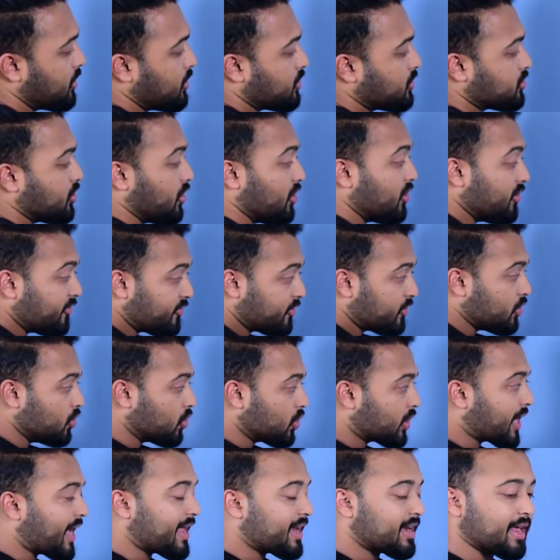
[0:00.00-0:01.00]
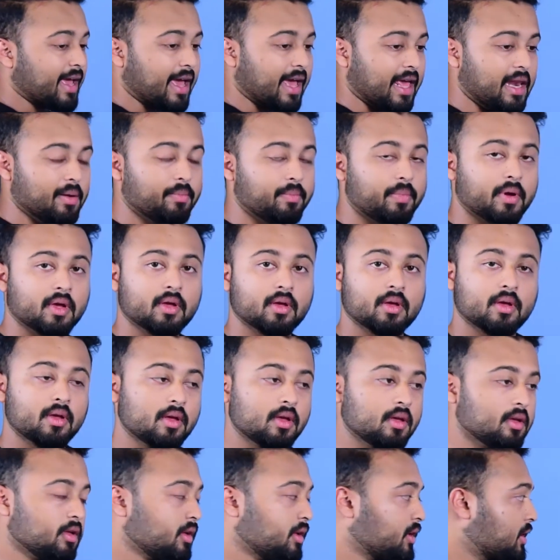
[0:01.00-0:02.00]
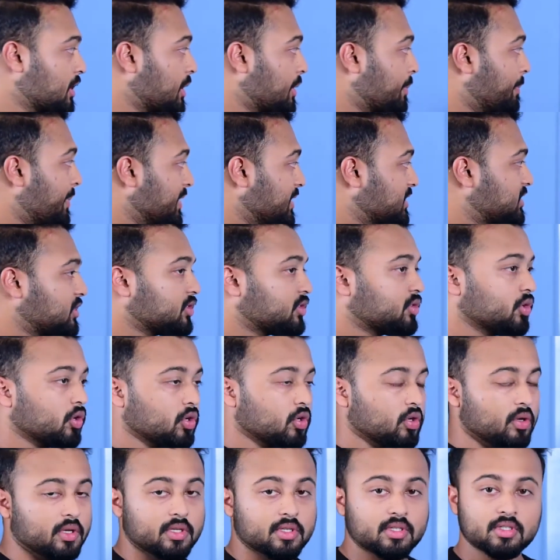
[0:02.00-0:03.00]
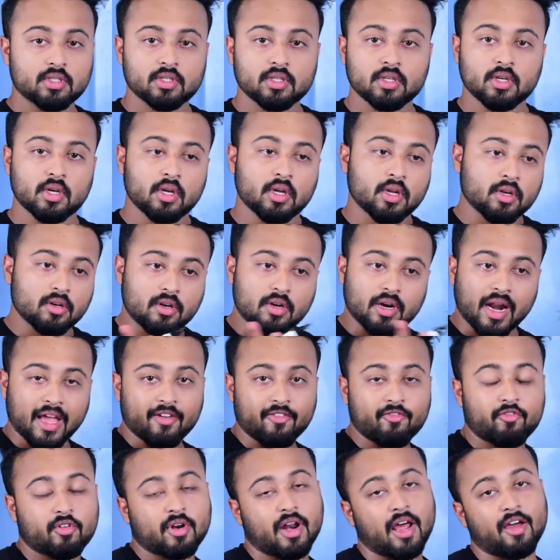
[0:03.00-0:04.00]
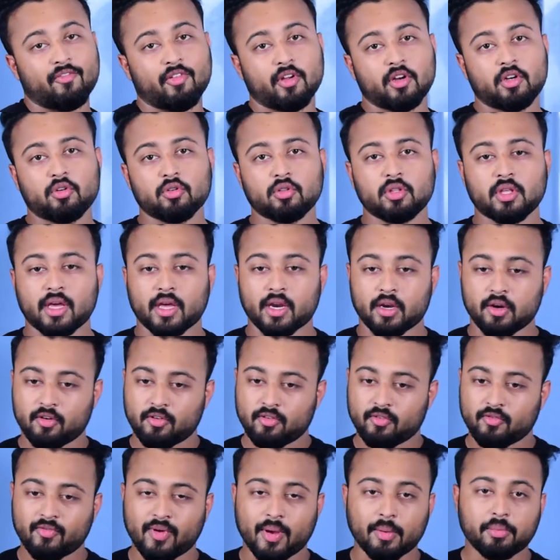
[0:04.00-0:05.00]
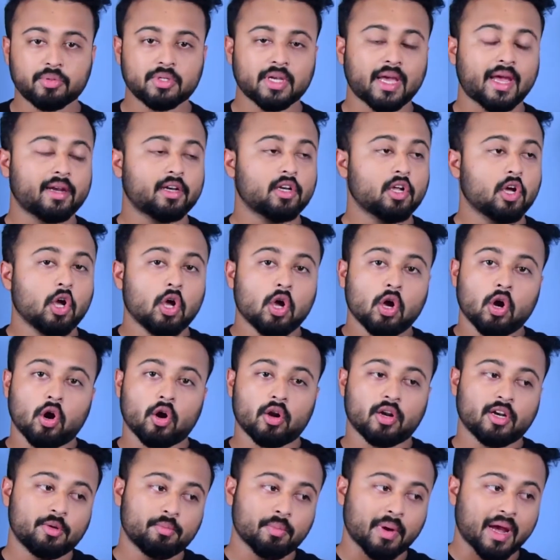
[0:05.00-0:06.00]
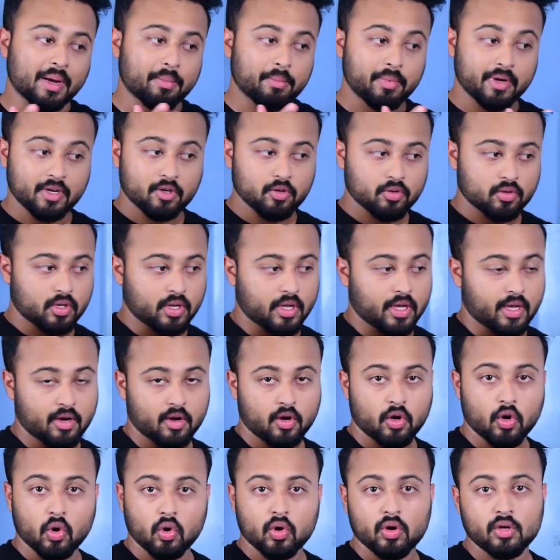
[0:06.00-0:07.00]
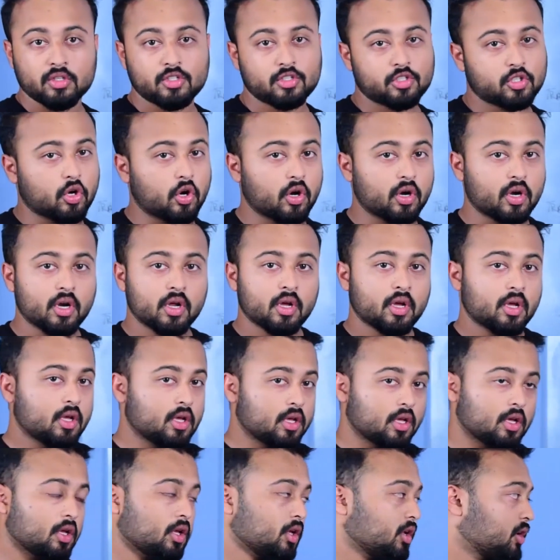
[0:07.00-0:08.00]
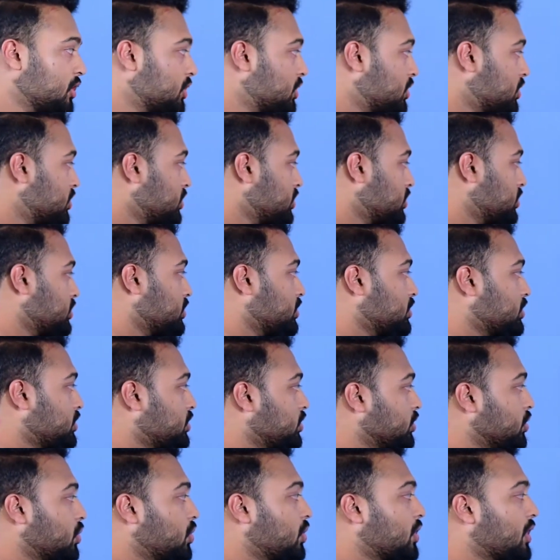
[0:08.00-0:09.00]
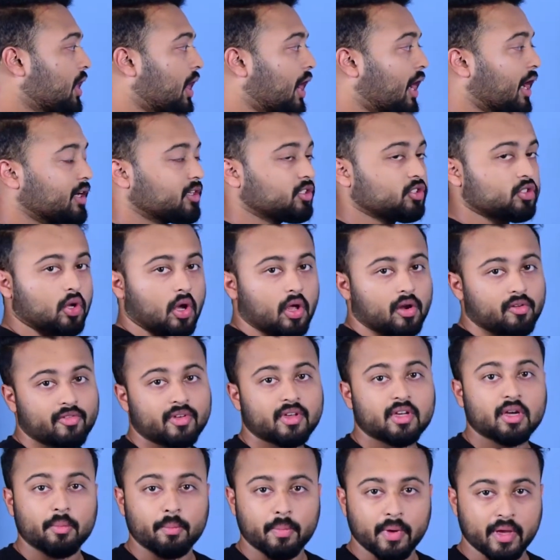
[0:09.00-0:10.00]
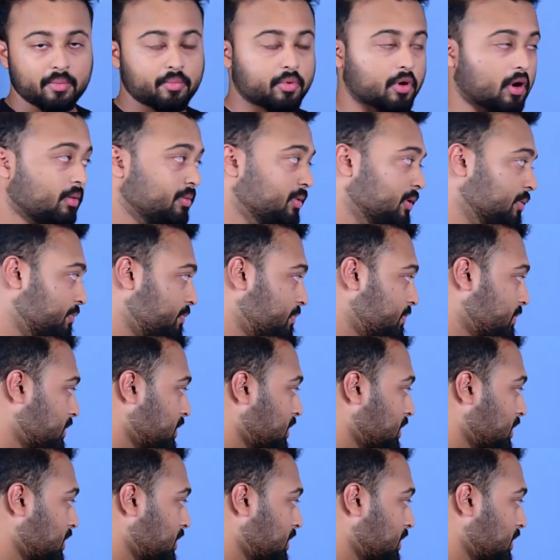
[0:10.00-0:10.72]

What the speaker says: So if you can help business owners drive traffic to their website, or it might be to their local store, you are solving a big problem.